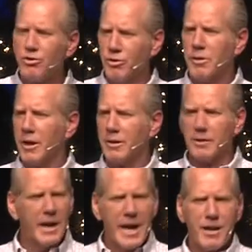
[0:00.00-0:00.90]
Judah,
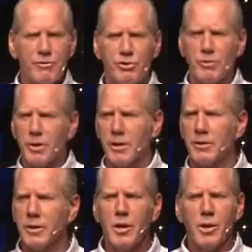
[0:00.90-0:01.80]
line of Judah,
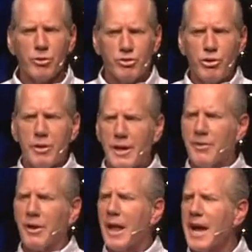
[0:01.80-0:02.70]
Judah
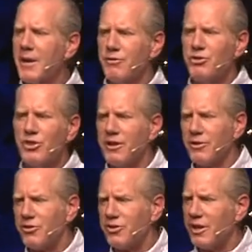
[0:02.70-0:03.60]
in the line of
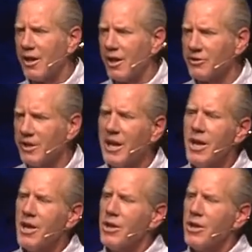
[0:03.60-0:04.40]
Jesus' genealogy.